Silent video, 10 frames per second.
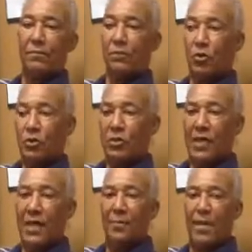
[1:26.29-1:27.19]
Courses
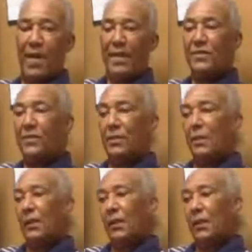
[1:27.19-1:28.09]
I had passed,
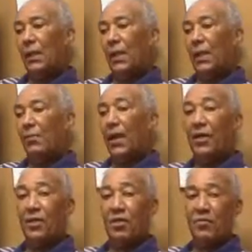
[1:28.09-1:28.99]
but I
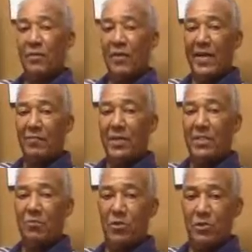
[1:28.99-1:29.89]
couldn't use for
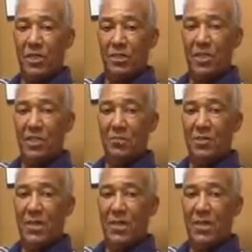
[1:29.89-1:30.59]
graduation once I changed my